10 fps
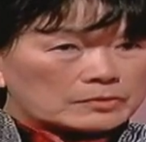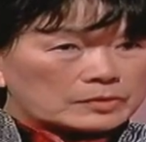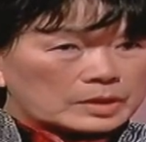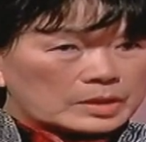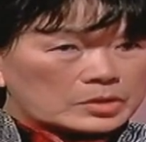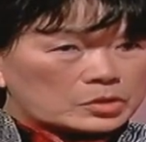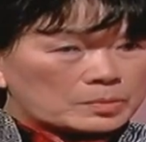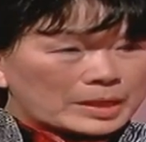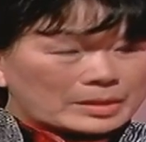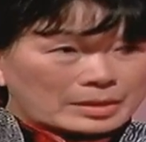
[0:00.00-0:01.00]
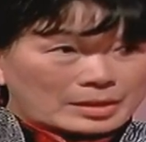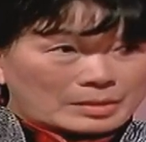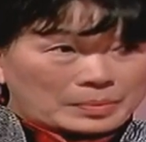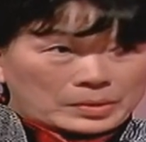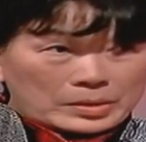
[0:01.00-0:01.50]
for us to make the
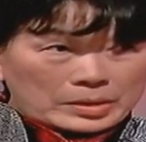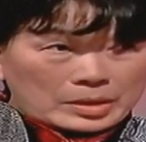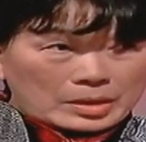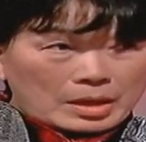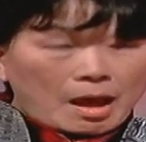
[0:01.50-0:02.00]
other party